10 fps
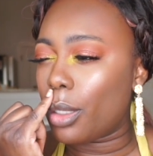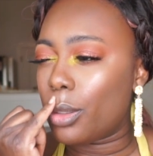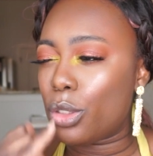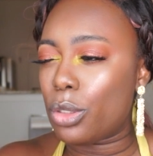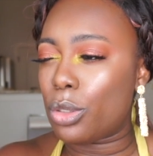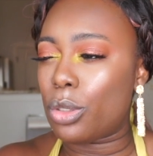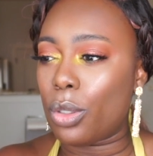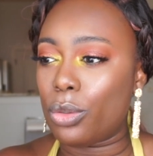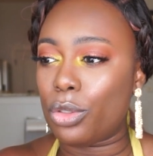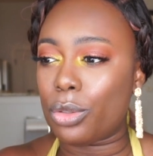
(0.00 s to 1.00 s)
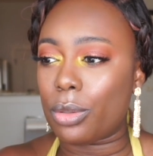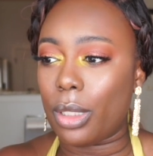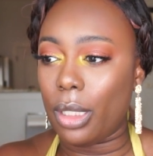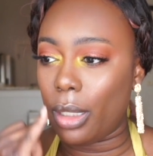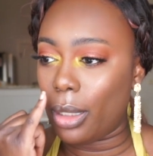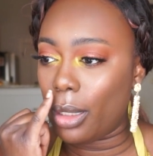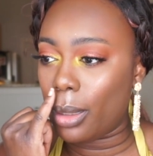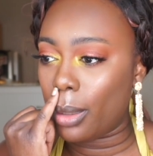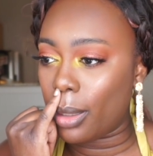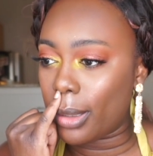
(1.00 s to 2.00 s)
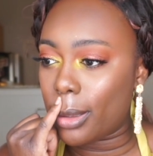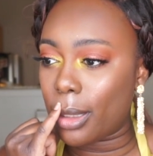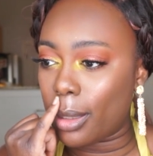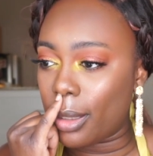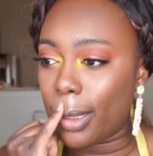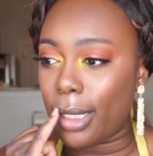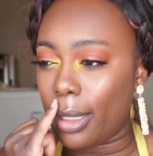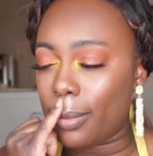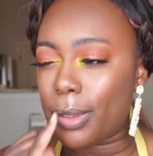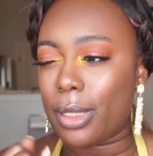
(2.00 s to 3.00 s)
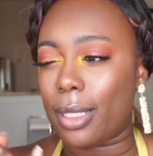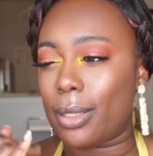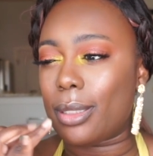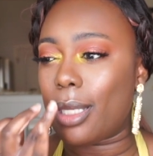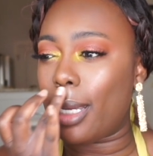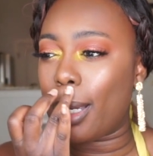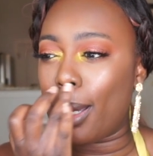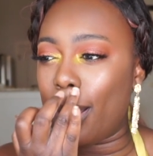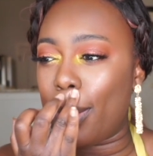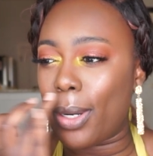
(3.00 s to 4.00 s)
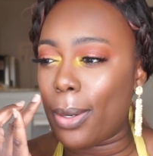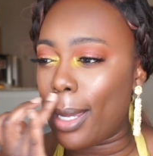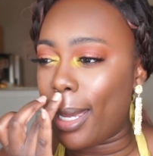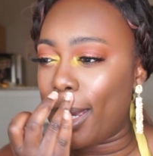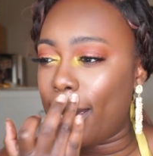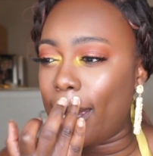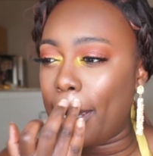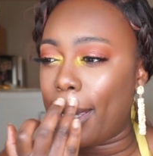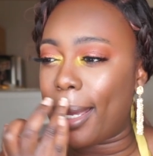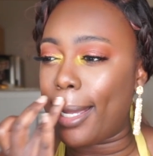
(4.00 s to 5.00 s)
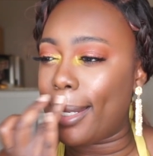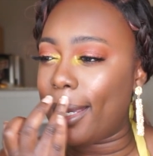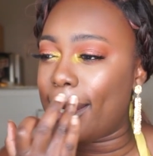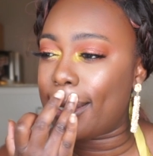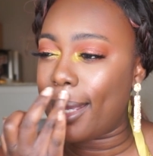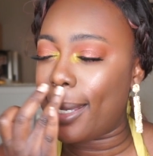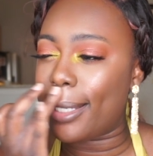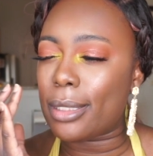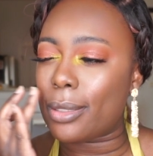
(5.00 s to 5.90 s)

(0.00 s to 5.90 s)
sultry look to her lips, and I was like, oh, okay, I like that.